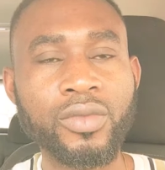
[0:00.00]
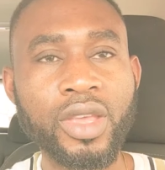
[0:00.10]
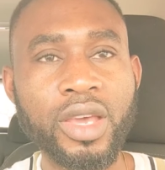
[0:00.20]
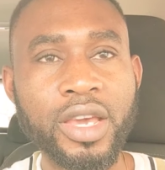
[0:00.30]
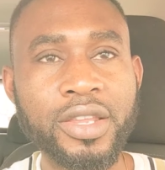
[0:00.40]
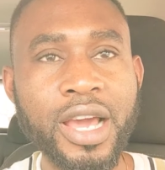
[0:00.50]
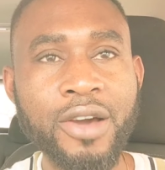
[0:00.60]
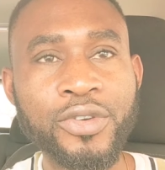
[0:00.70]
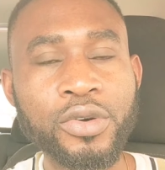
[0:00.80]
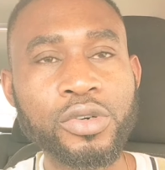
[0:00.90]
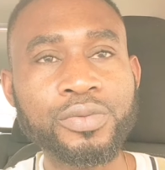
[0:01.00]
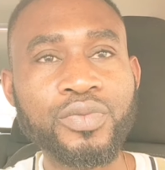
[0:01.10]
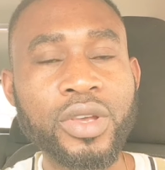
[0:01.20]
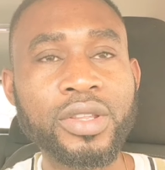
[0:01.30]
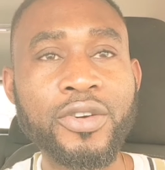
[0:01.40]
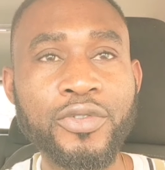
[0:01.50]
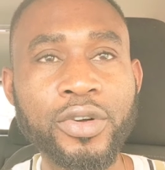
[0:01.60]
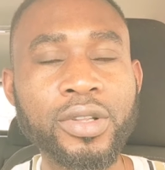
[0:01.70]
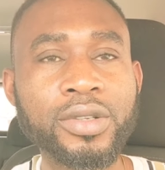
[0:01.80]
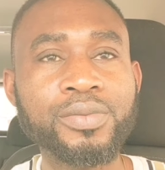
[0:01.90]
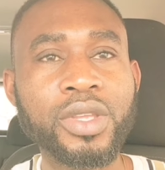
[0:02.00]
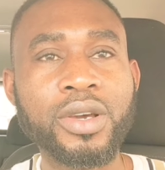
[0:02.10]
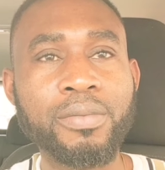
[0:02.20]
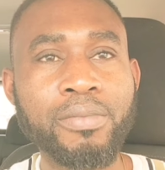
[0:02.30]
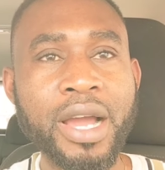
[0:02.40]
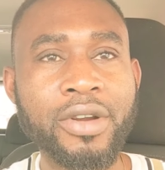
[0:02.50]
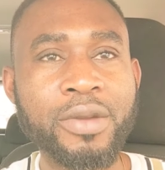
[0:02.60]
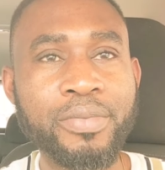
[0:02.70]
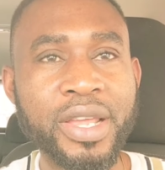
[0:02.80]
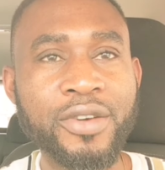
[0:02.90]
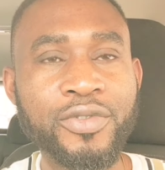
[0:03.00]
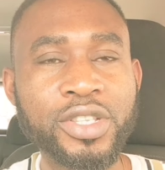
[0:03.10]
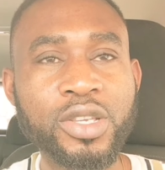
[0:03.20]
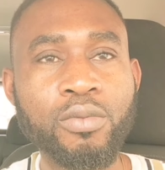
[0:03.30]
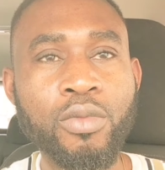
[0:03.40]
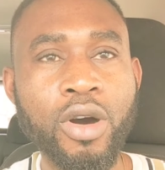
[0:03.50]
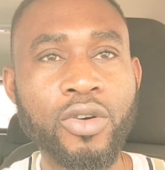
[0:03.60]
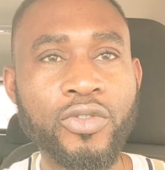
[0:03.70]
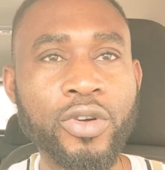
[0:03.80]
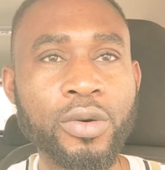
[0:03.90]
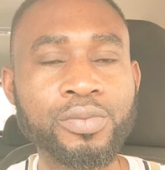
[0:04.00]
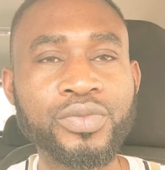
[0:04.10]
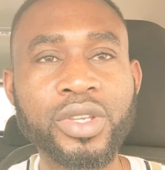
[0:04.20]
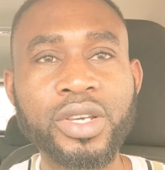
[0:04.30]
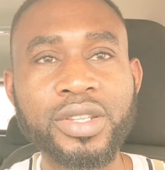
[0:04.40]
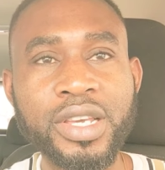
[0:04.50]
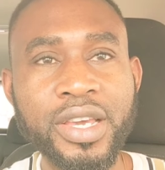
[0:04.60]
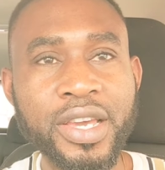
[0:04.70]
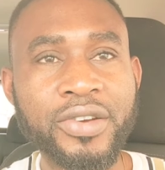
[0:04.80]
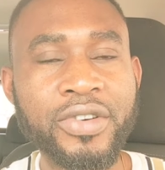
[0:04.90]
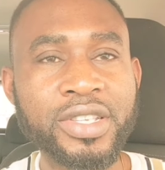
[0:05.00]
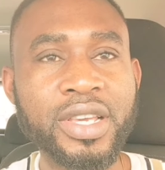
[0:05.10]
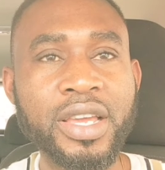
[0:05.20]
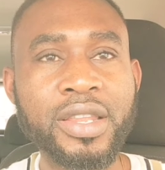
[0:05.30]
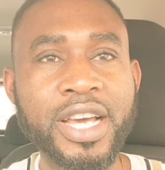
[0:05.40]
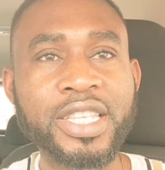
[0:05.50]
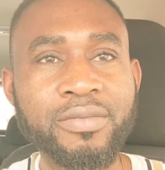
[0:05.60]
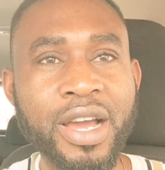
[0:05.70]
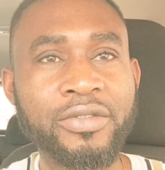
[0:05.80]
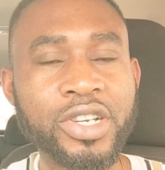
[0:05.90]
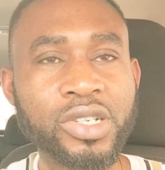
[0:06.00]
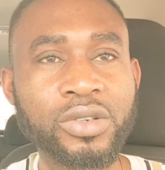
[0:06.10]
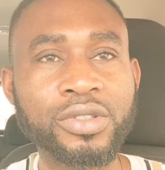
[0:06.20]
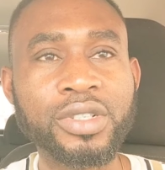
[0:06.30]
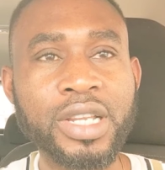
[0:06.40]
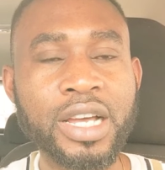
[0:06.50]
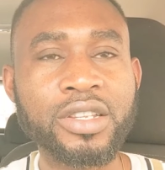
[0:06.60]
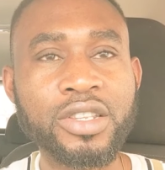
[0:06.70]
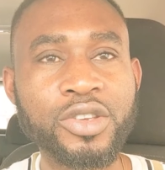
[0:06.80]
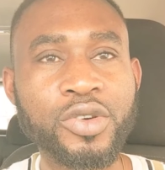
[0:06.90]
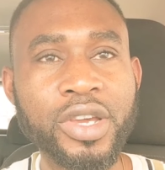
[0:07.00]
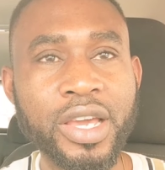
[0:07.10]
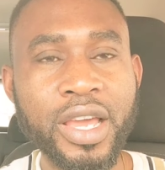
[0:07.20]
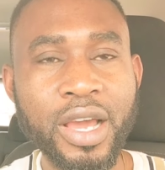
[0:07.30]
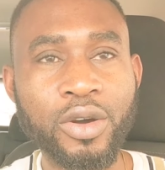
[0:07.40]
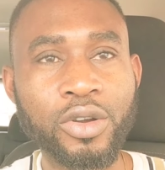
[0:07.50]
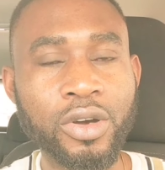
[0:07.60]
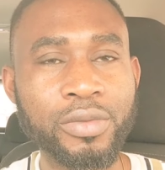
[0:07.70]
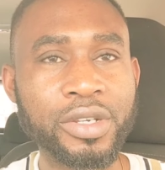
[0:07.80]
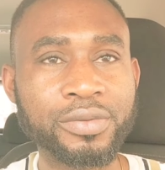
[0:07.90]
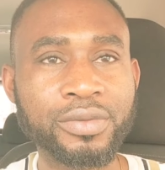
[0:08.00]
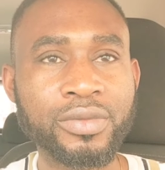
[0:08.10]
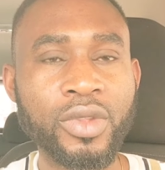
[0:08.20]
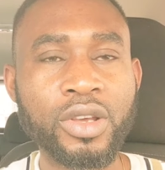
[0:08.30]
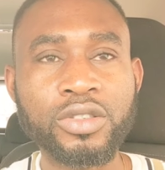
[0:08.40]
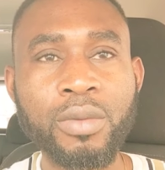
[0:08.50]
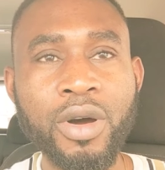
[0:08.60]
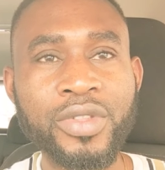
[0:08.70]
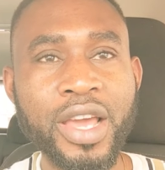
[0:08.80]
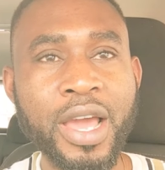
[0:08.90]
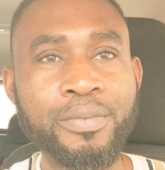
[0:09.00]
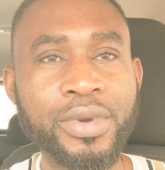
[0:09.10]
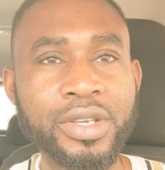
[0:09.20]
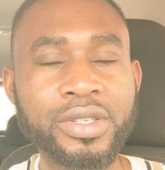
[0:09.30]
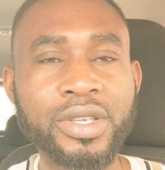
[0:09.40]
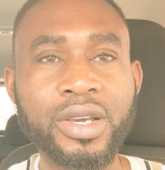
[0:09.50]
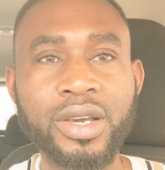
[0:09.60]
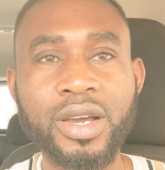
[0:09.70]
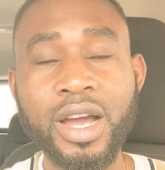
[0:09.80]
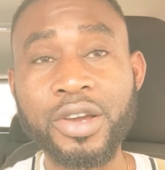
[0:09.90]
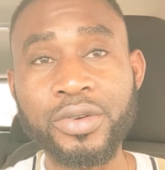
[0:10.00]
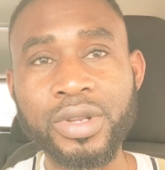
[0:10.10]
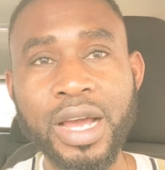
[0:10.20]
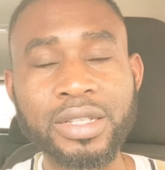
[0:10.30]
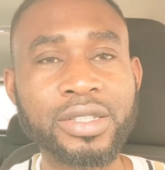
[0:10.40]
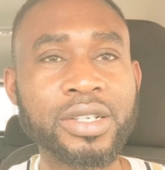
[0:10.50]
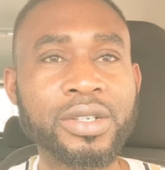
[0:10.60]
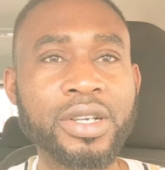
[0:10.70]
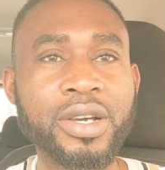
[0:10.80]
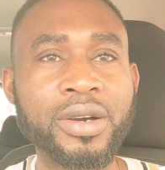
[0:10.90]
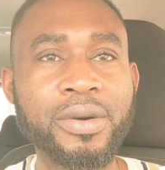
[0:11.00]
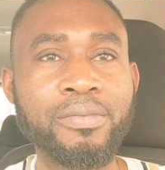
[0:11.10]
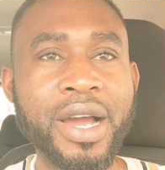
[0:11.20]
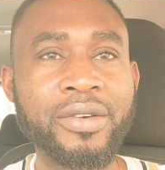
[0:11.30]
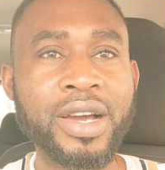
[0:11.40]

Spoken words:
In their view, they feel migrants benefit more from the increase in net migration than the UK economy. Some of the MPs argue that migrants